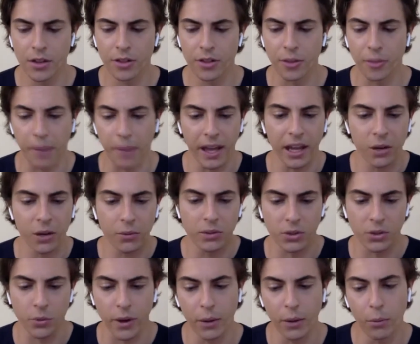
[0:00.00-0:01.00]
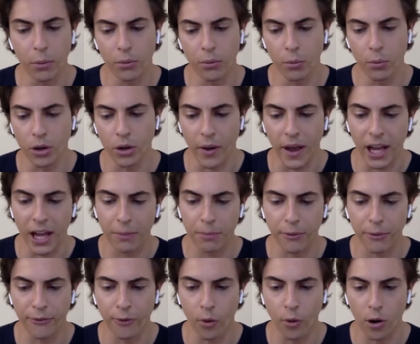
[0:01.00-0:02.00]
the panic was great what you had
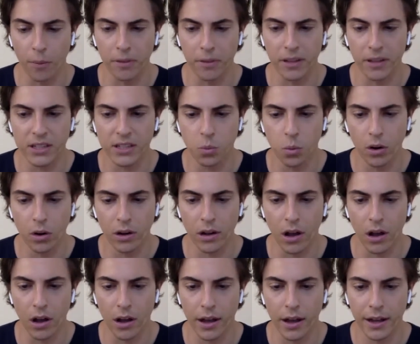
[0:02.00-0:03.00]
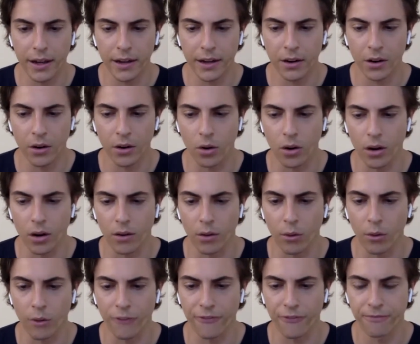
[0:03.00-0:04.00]
before, but let's work on
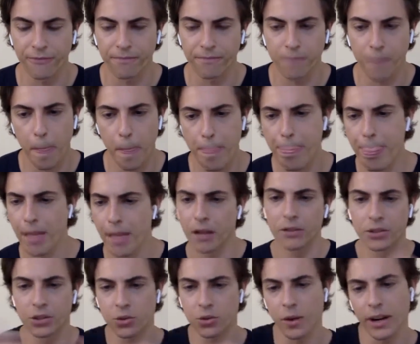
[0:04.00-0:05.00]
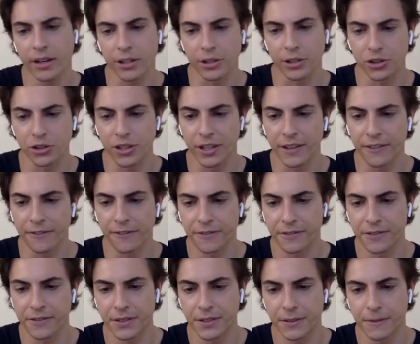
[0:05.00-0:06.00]
or try to
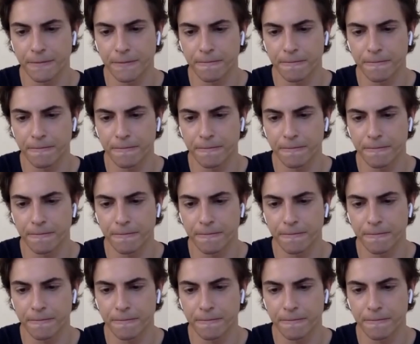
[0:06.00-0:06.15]
shift